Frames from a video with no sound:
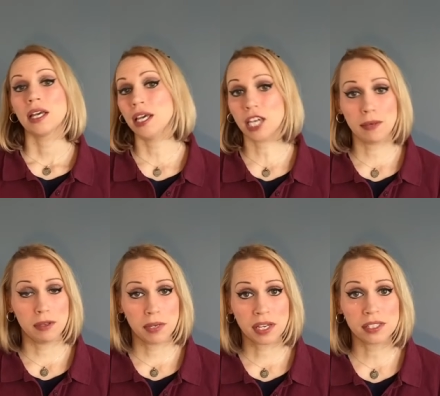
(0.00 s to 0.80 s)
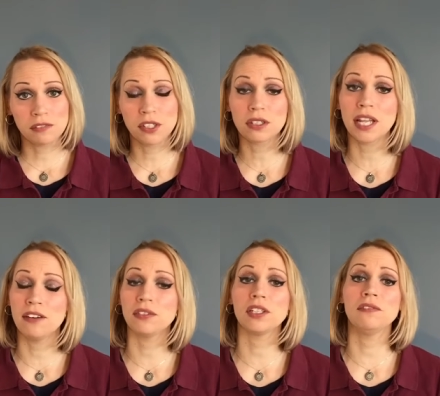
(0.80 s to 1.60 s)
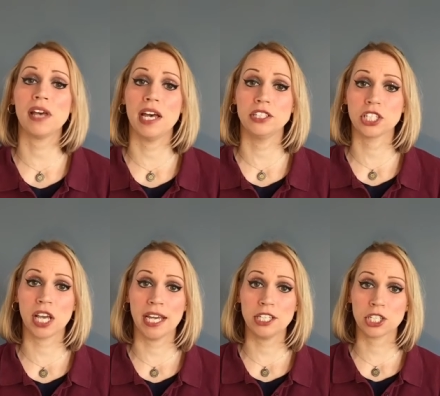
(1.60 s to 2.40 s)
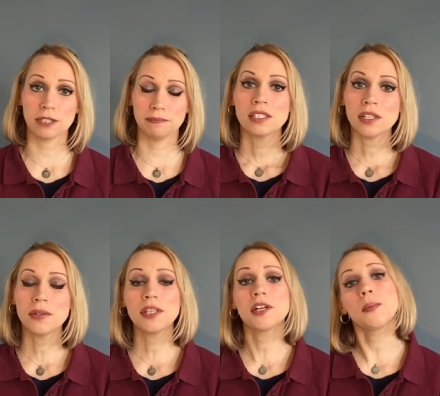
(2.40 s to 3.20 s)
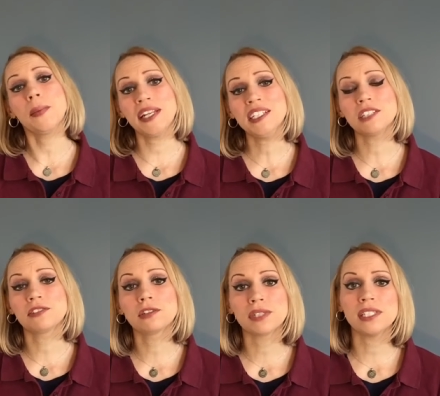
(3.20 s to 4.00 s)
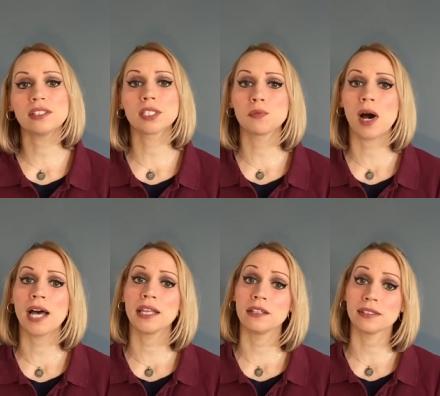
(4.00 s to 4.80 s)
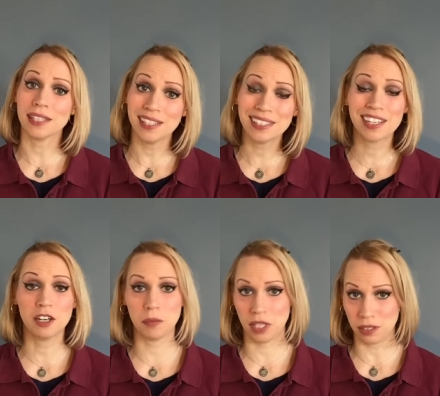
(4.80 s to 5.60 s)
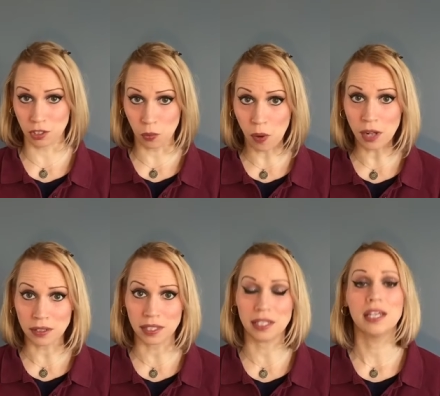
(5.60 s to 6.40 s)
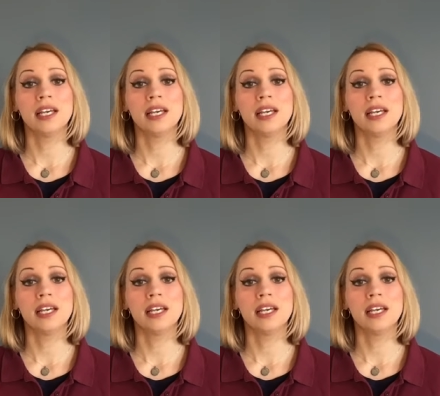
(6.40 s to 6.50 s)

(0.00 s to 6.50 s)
It could be because of your level of education. So there are many different reasons why there's income inequality